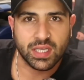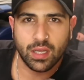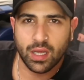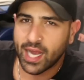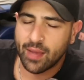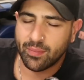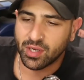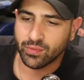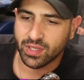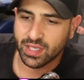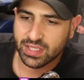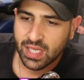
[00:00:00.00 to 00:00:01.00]
there's a lot happening
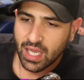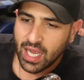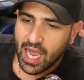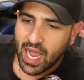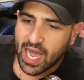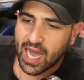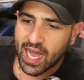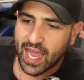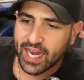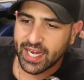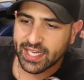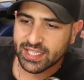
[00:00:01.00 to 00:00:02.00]
with it.
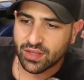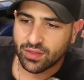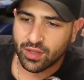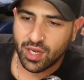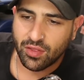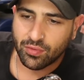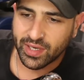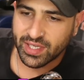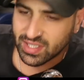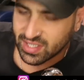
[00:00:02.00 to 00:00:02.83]
ADA's at 33